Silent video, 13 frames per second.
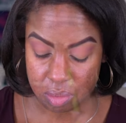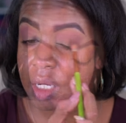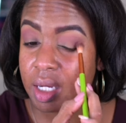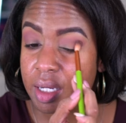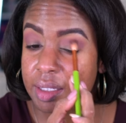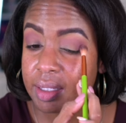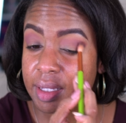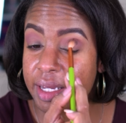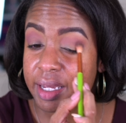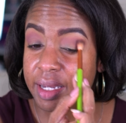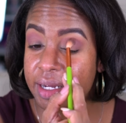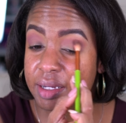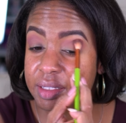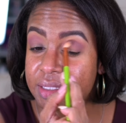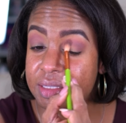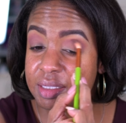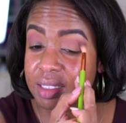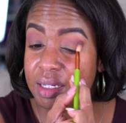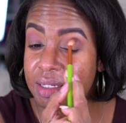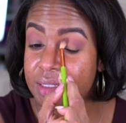I like how this
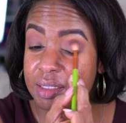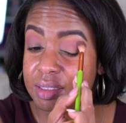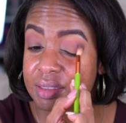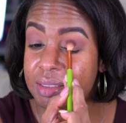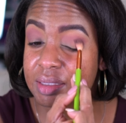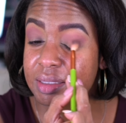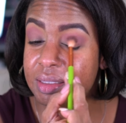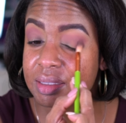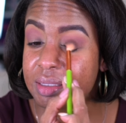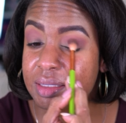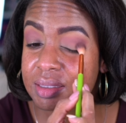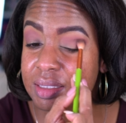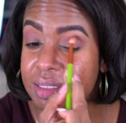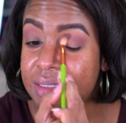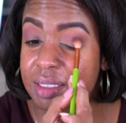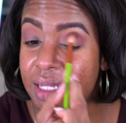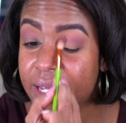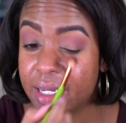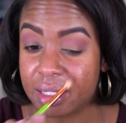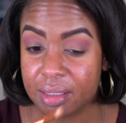color looks. It's
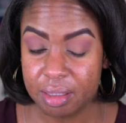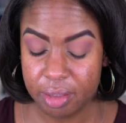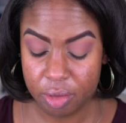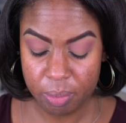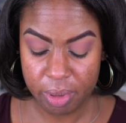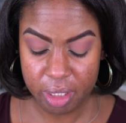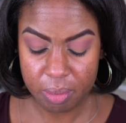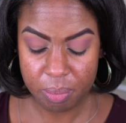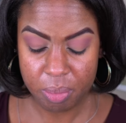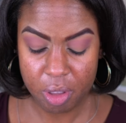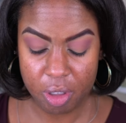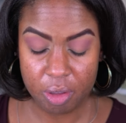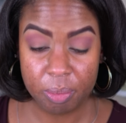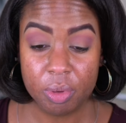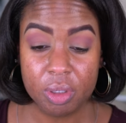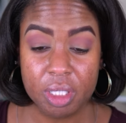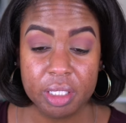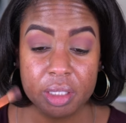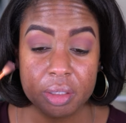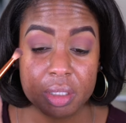like a little bit of purple
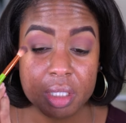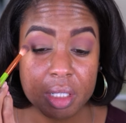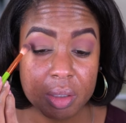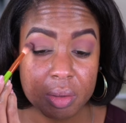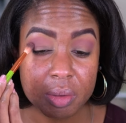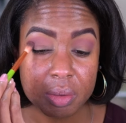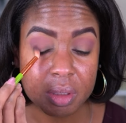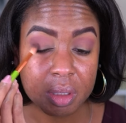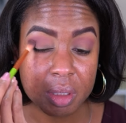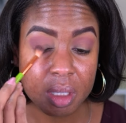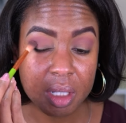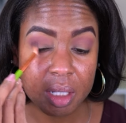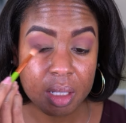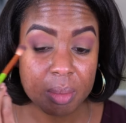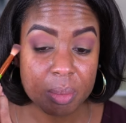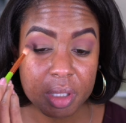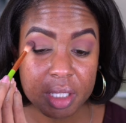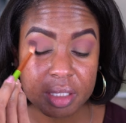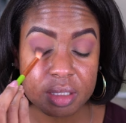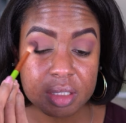undertone,
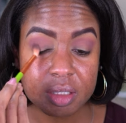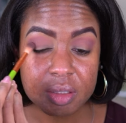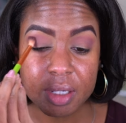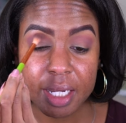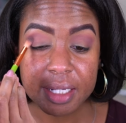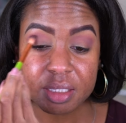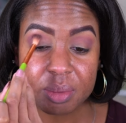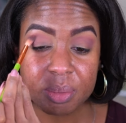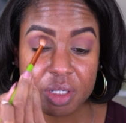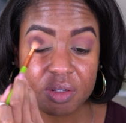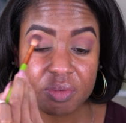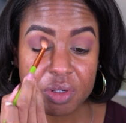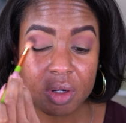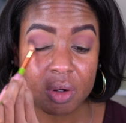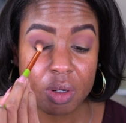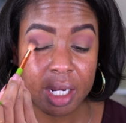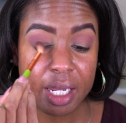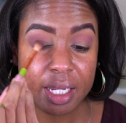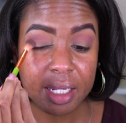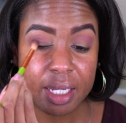but it still has a bit of a
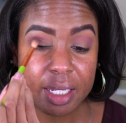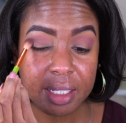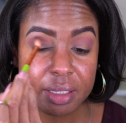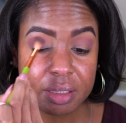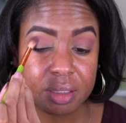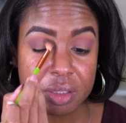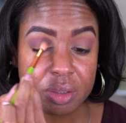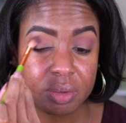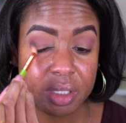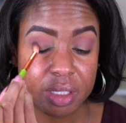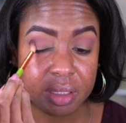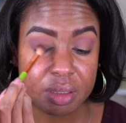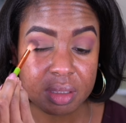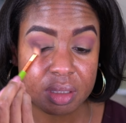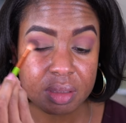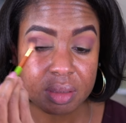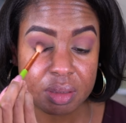gray hint to it.